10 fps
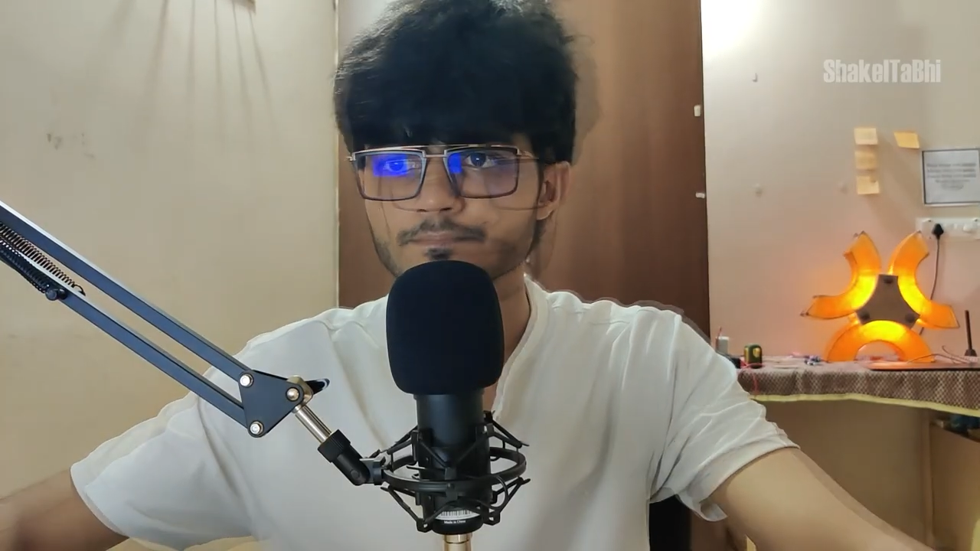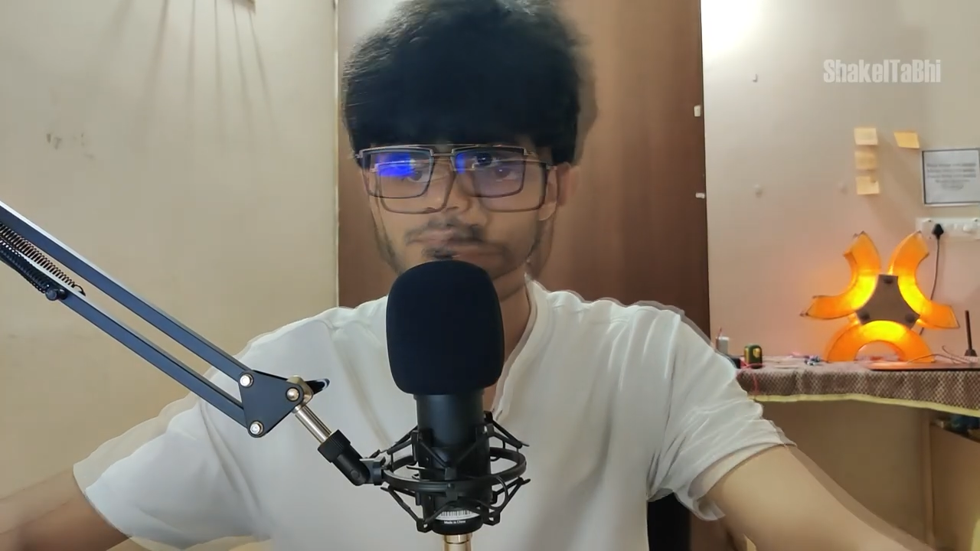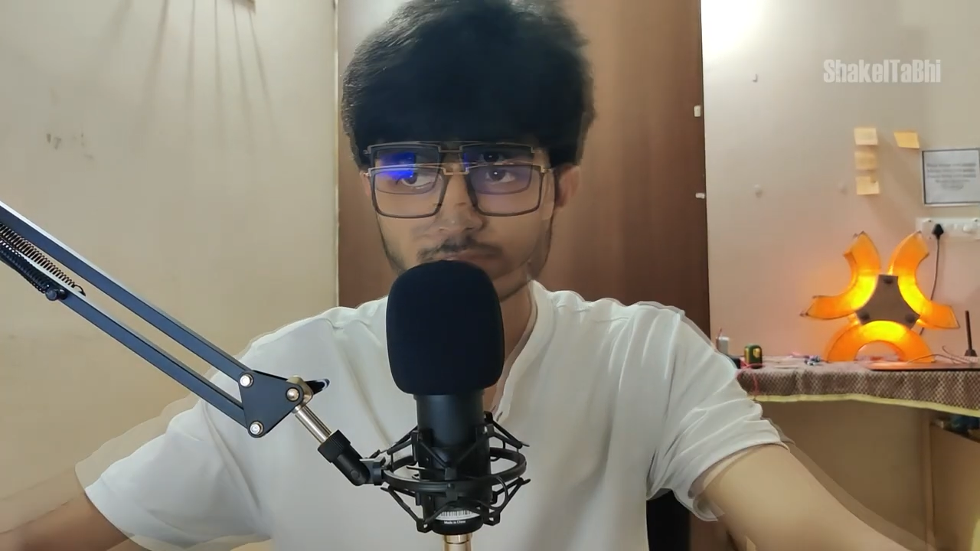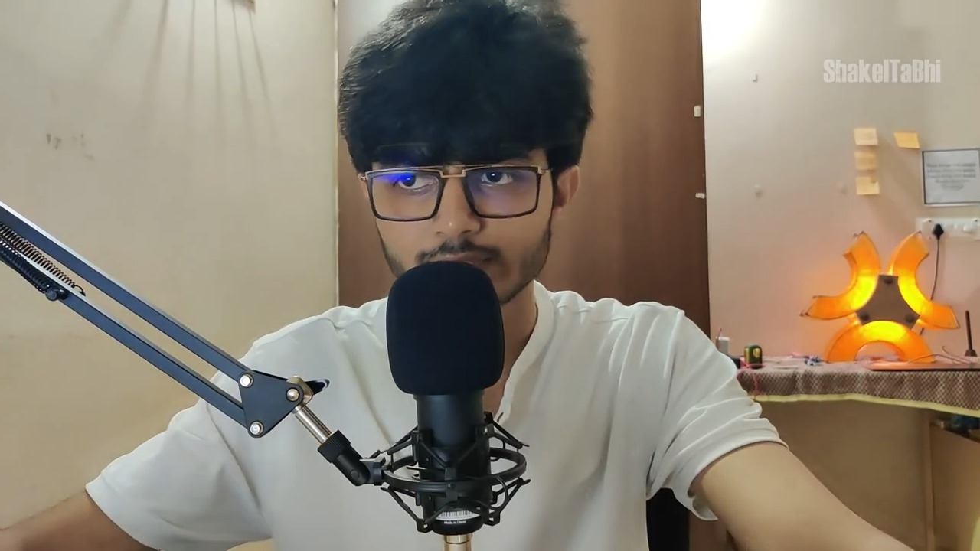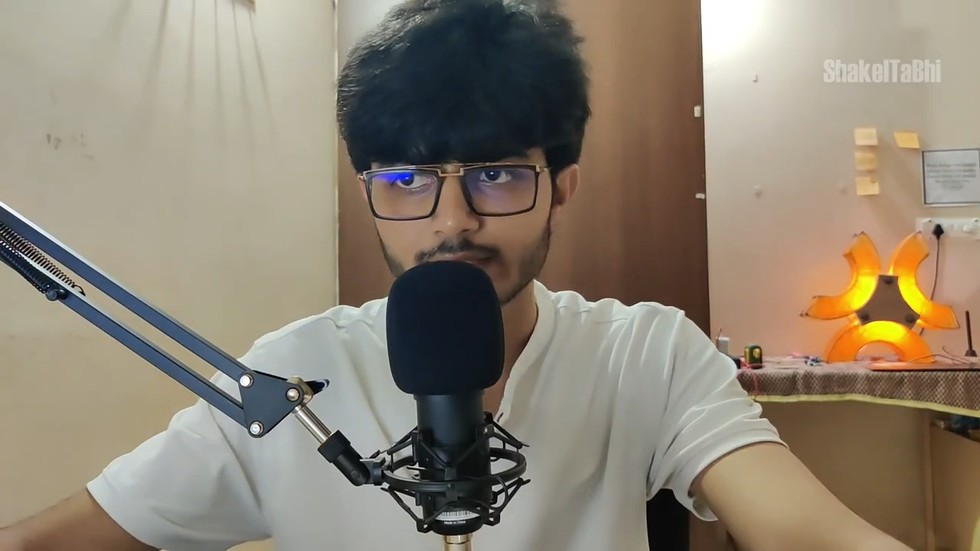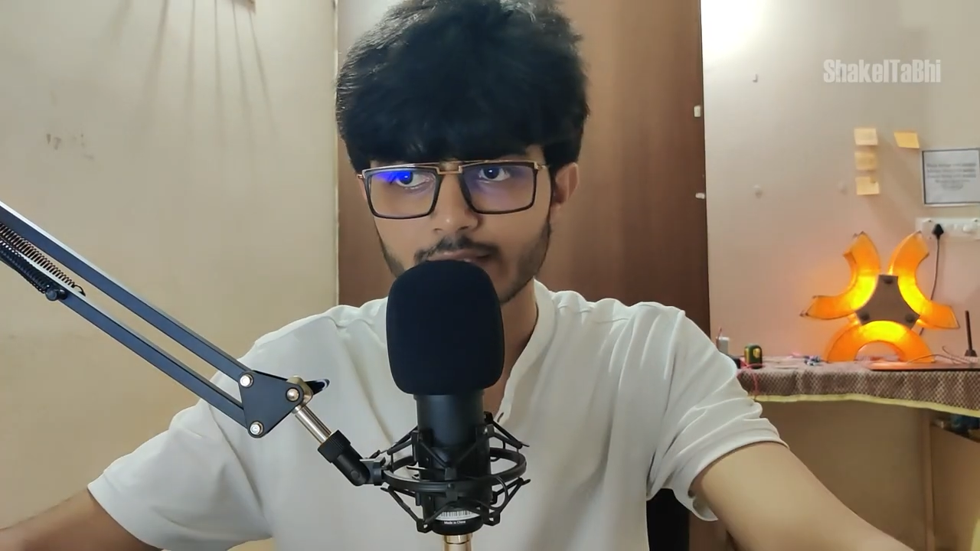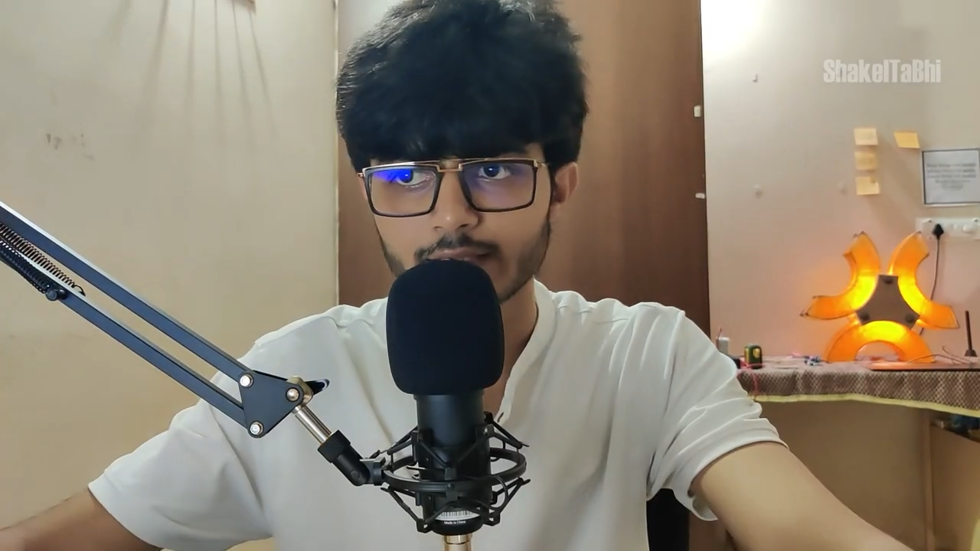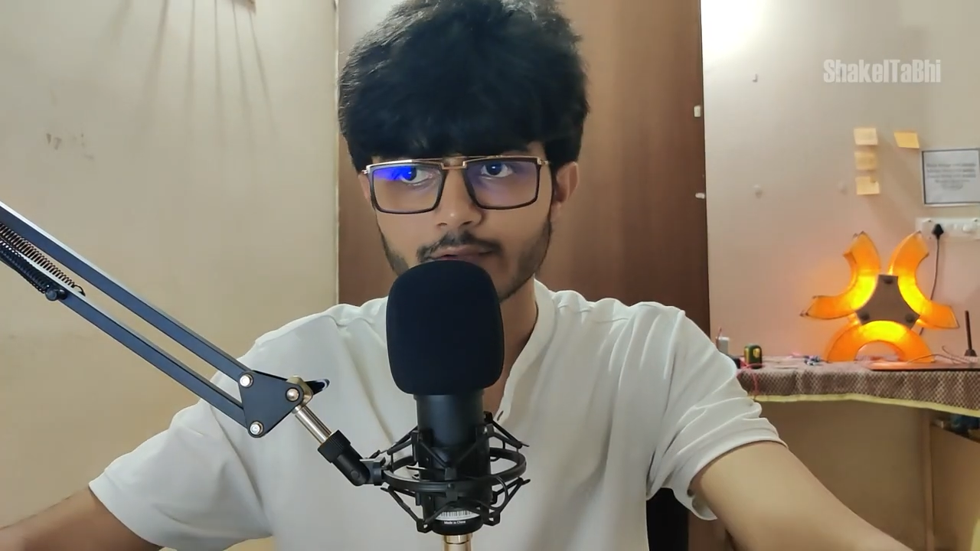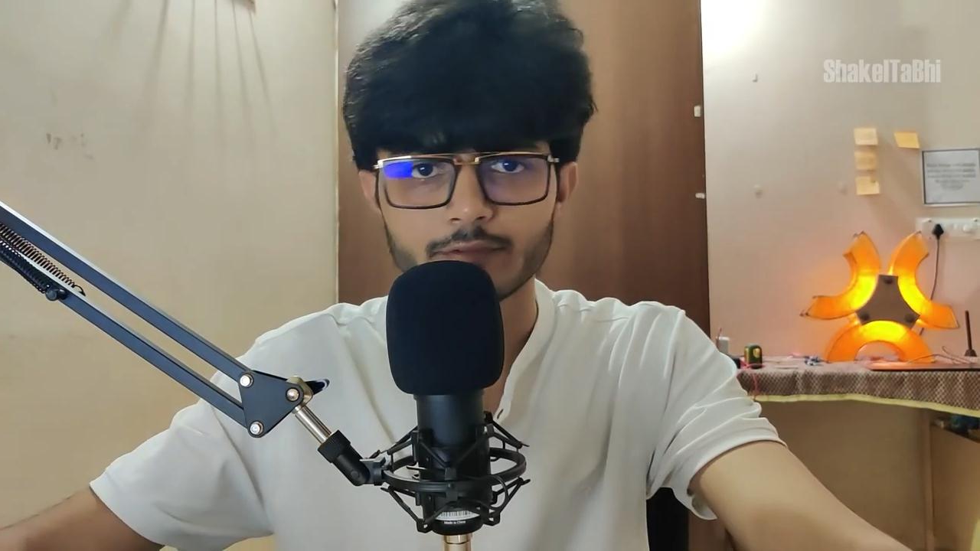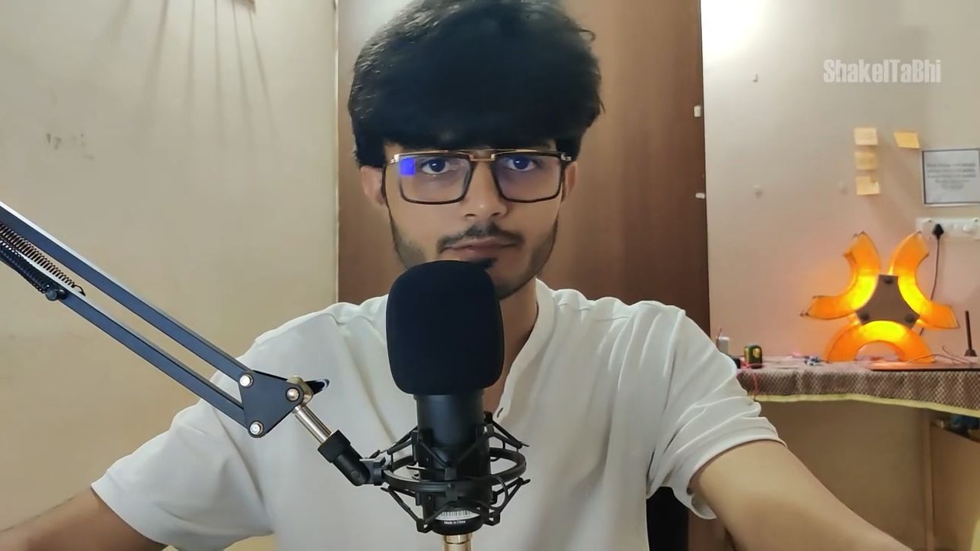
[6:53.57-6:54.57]

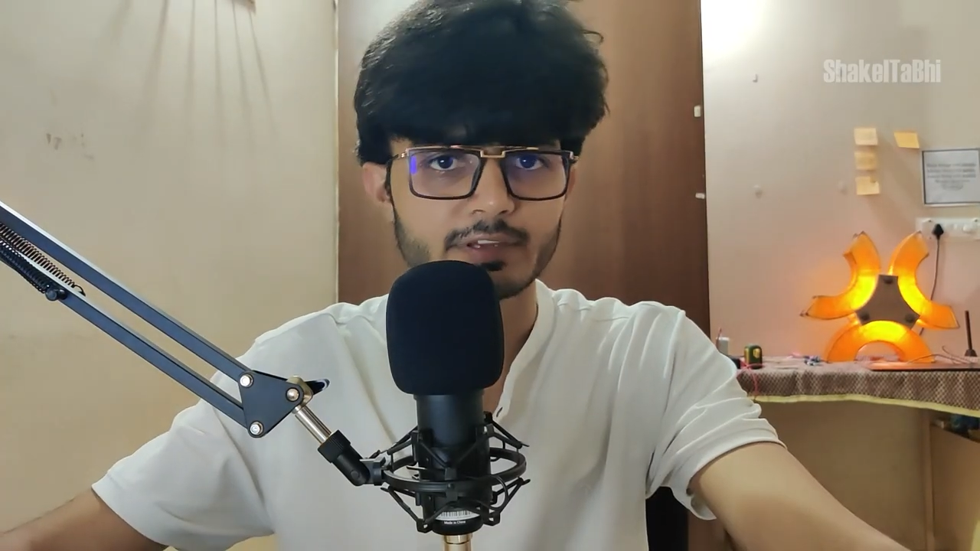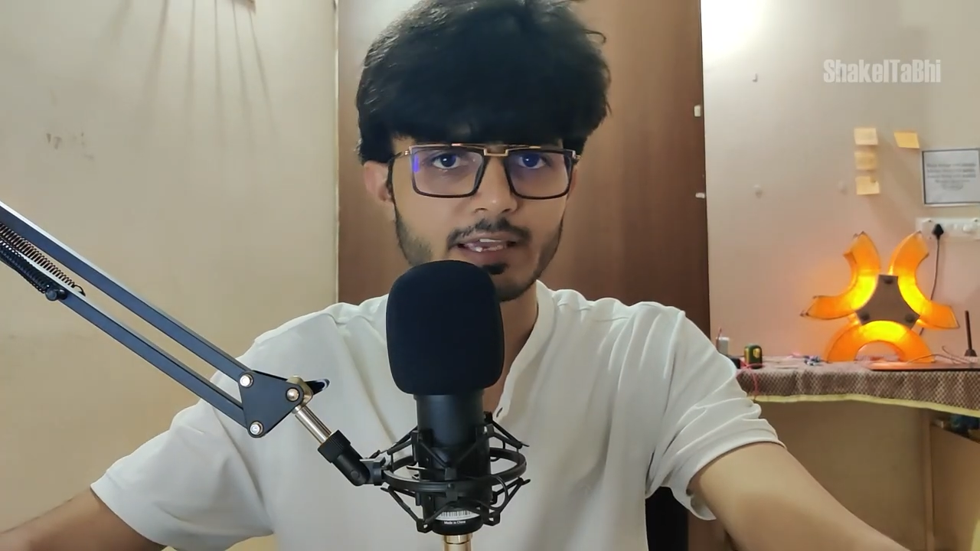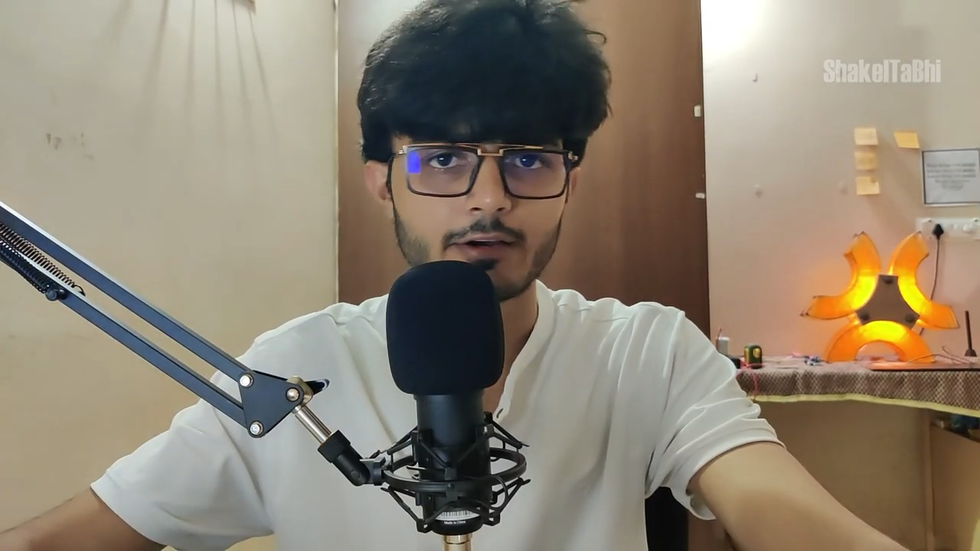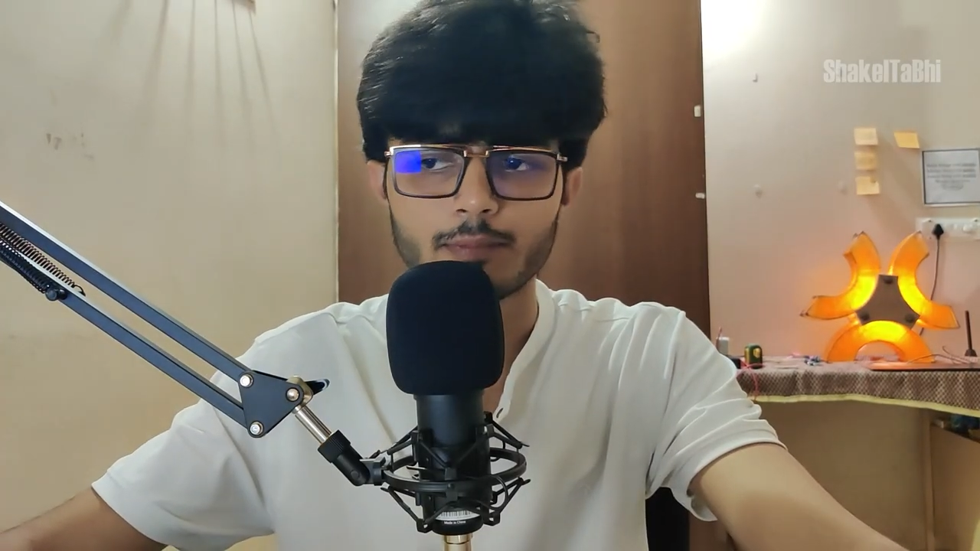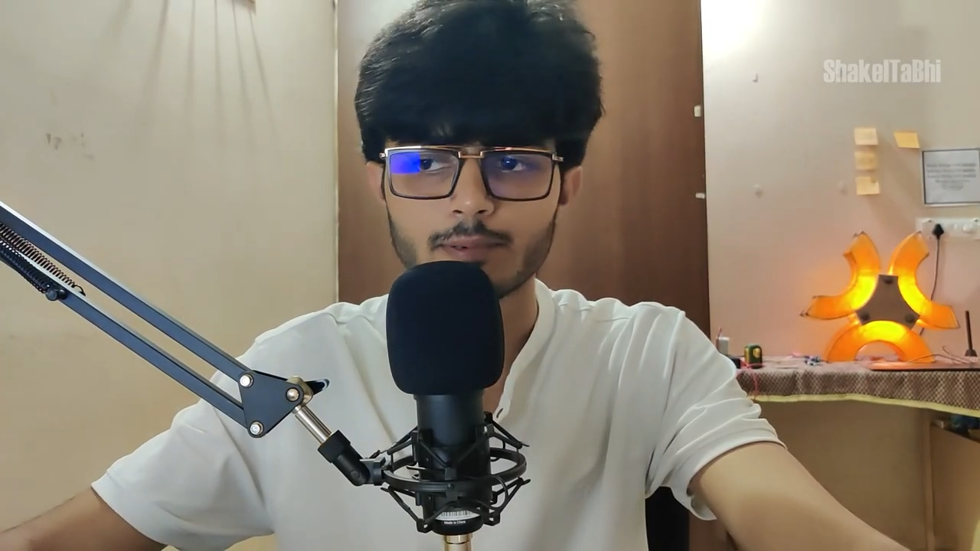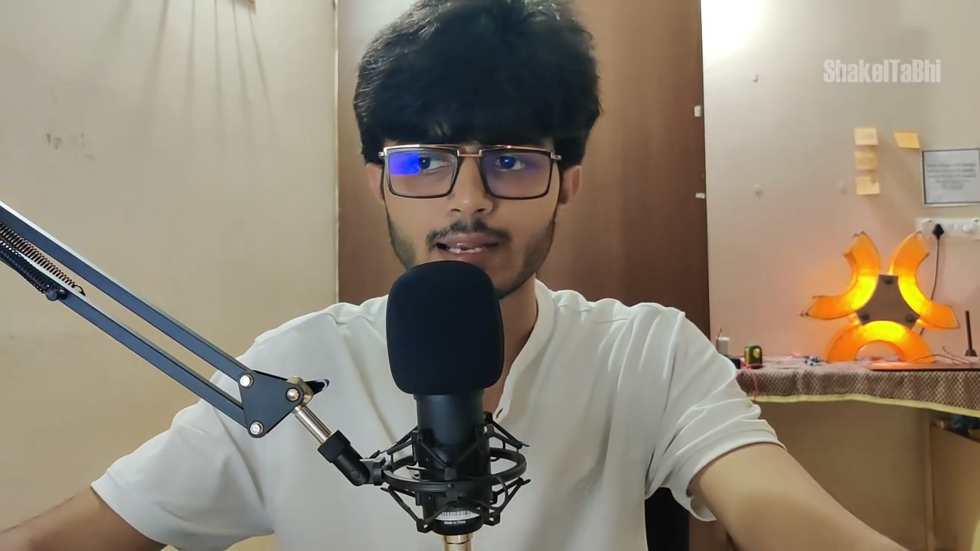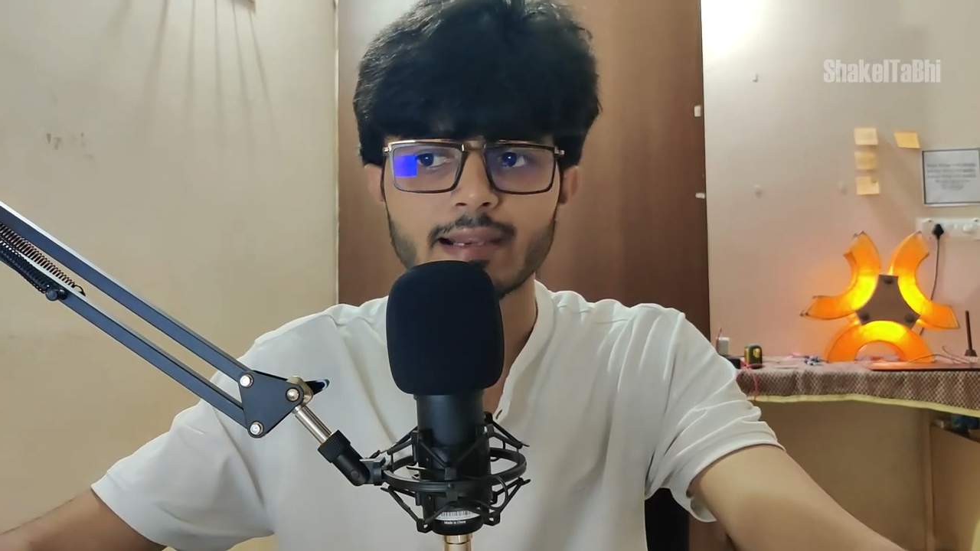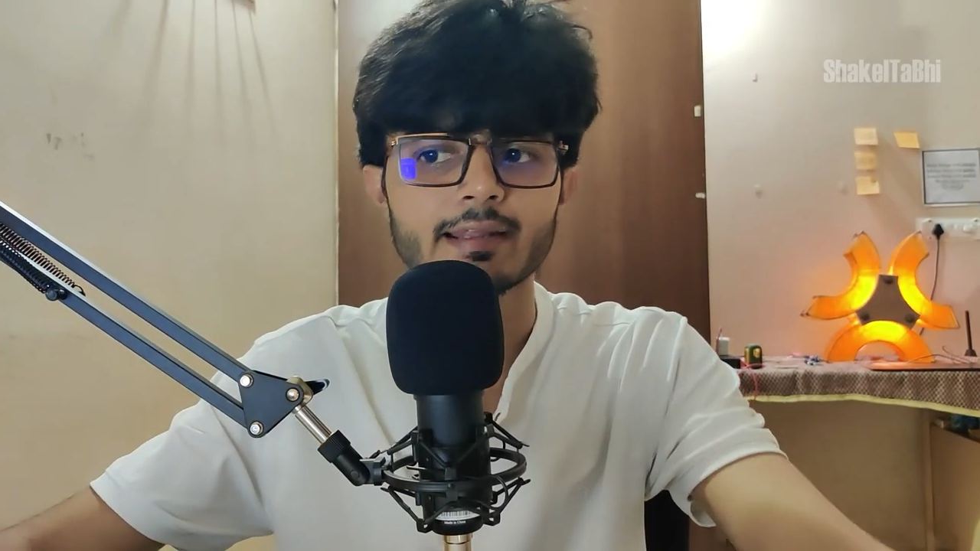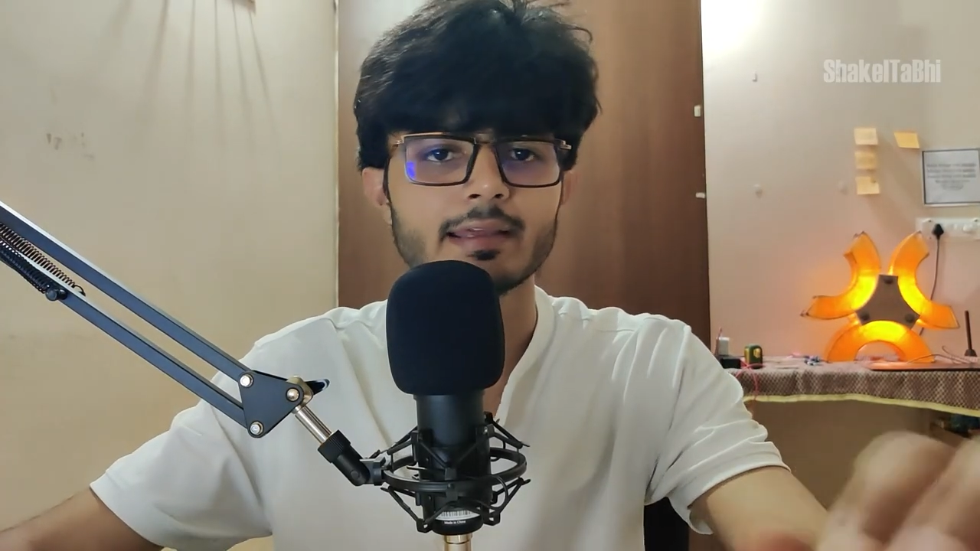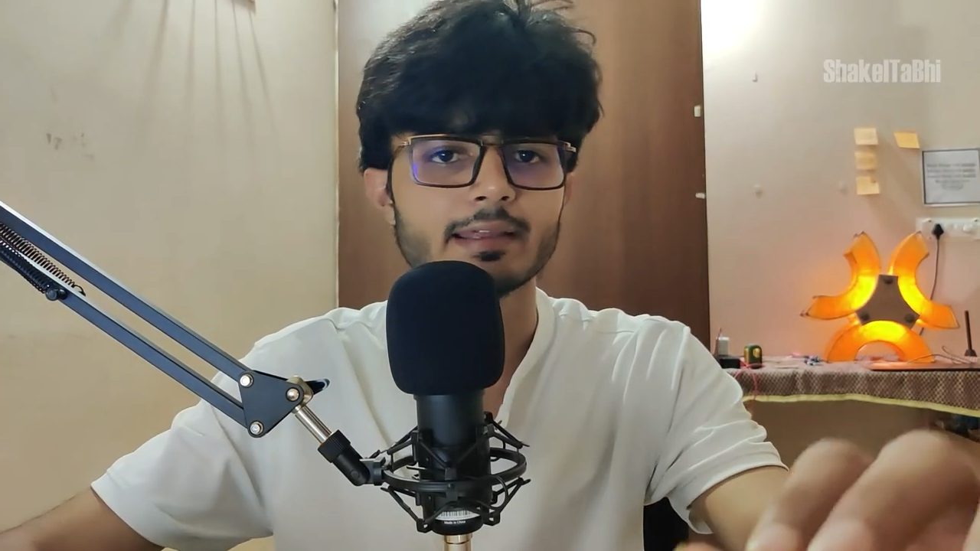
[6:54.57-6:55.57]
Say we have applied